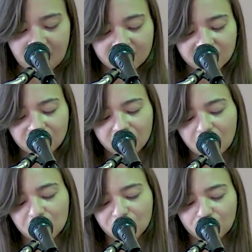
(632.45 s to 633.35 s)
Then there came
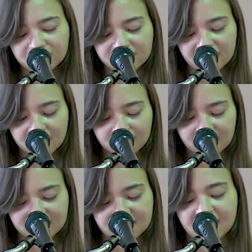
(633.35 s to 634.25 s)
a voice to him
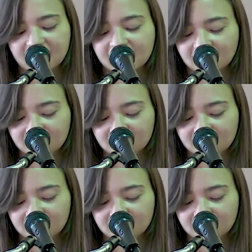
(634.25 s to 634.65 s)
that said,